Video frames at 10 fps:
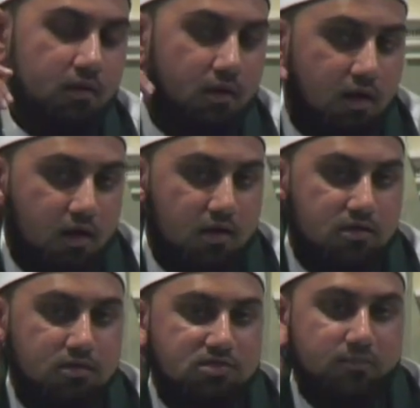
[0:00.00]

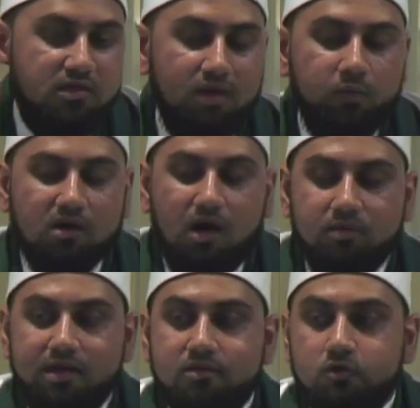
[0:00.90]
uh, something that we're
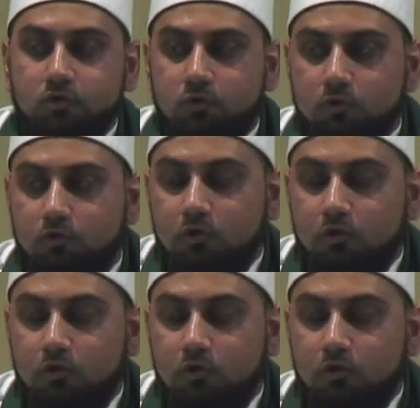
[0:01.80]
obligated to do